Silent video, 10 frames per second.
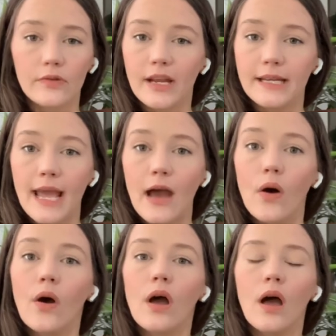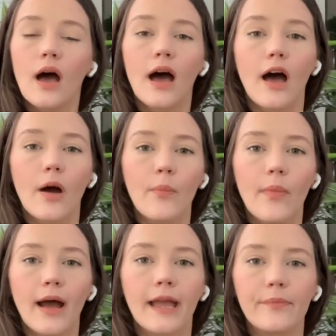right now. Um,
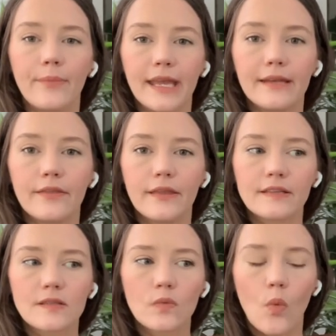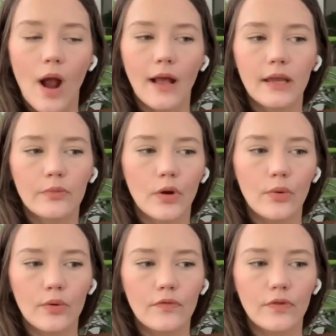I made this while I
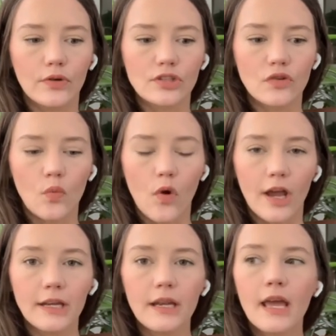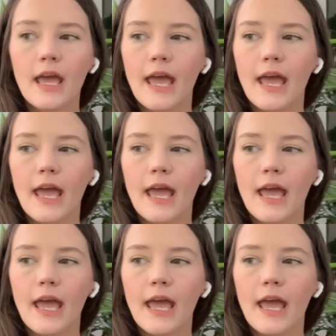wrote version one,